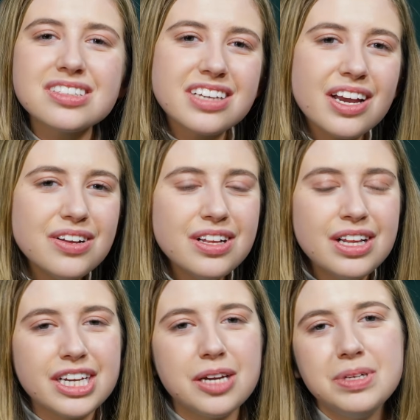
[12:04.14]
scale
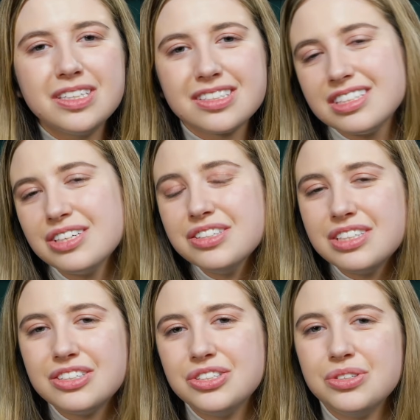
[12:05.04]
can be distilled
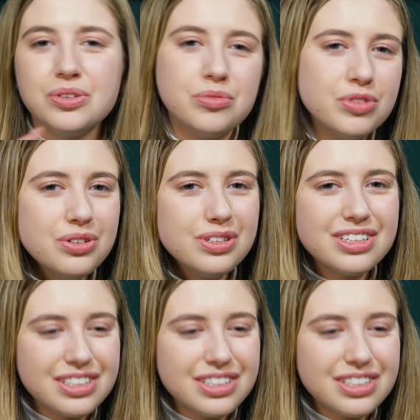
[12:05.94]
into root,